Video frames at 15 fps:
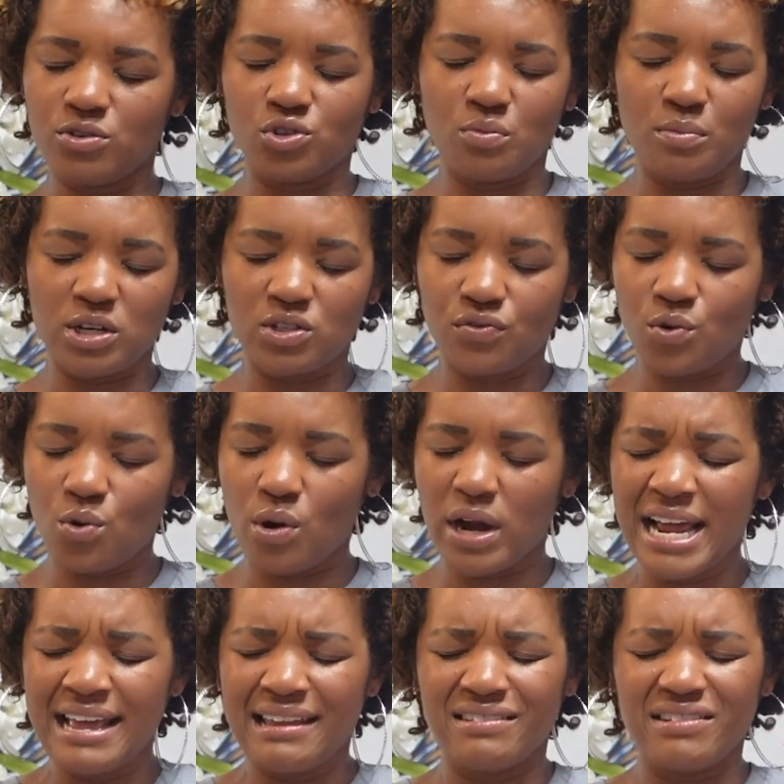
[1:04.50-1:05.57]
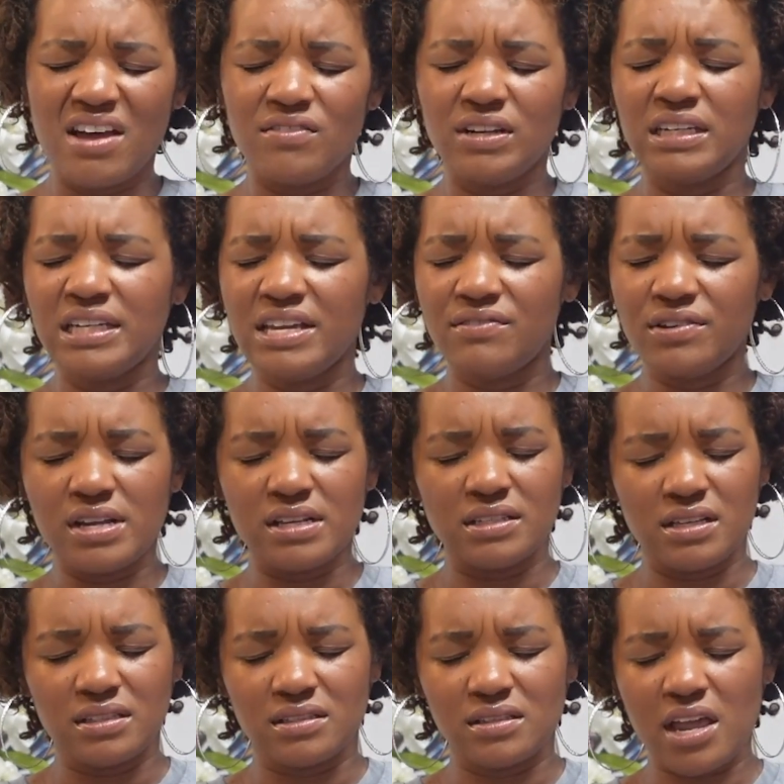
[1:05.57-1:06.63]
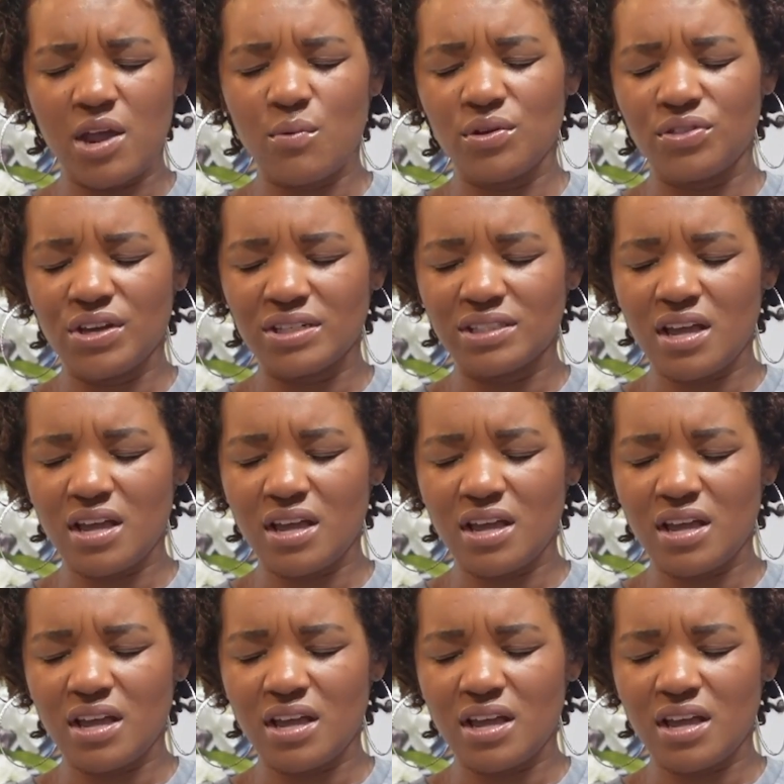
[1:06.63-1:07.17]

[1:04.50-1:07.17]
so much for never leaving us and staying with us.